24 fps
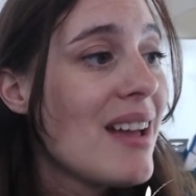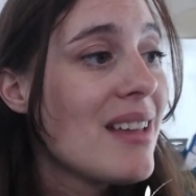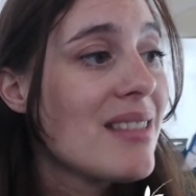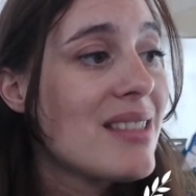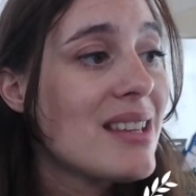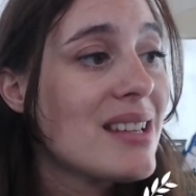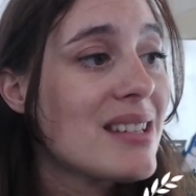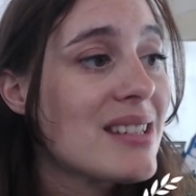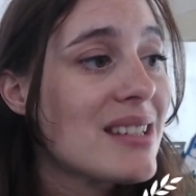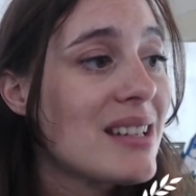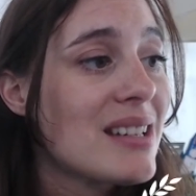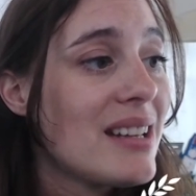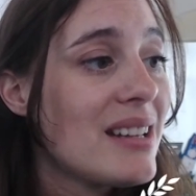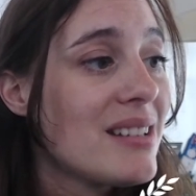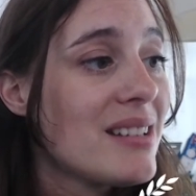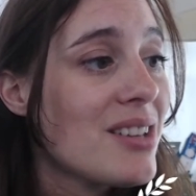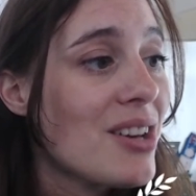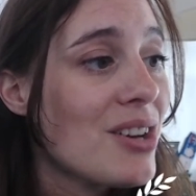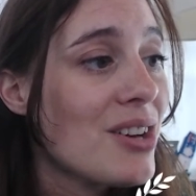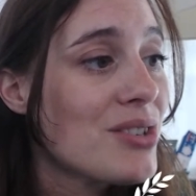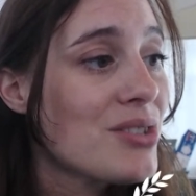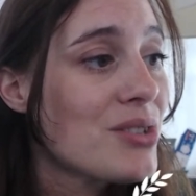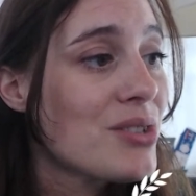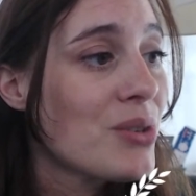This leads
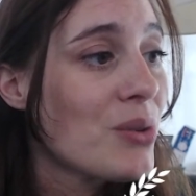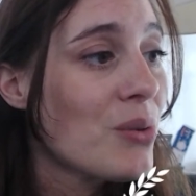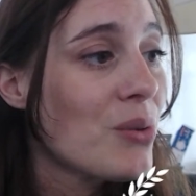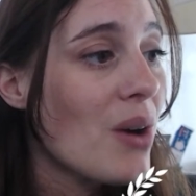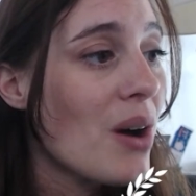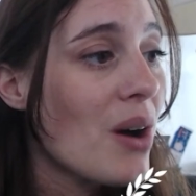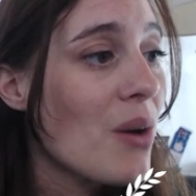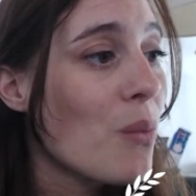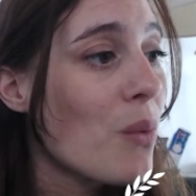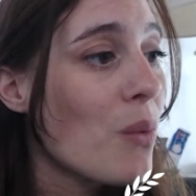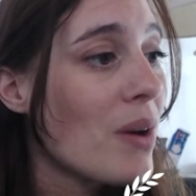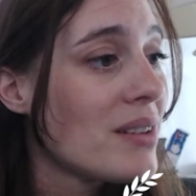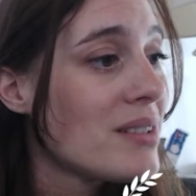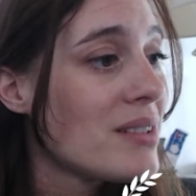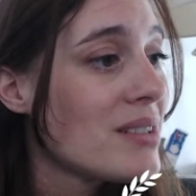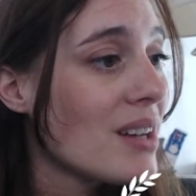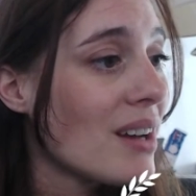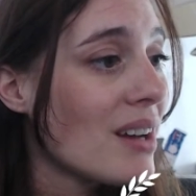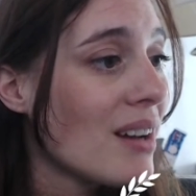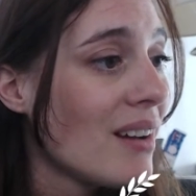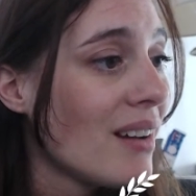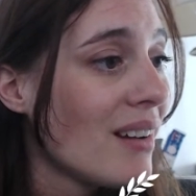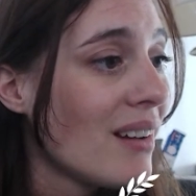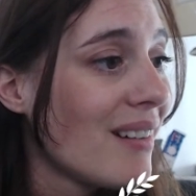her to a
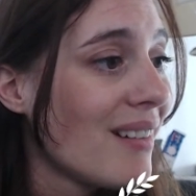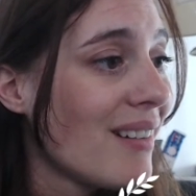wonder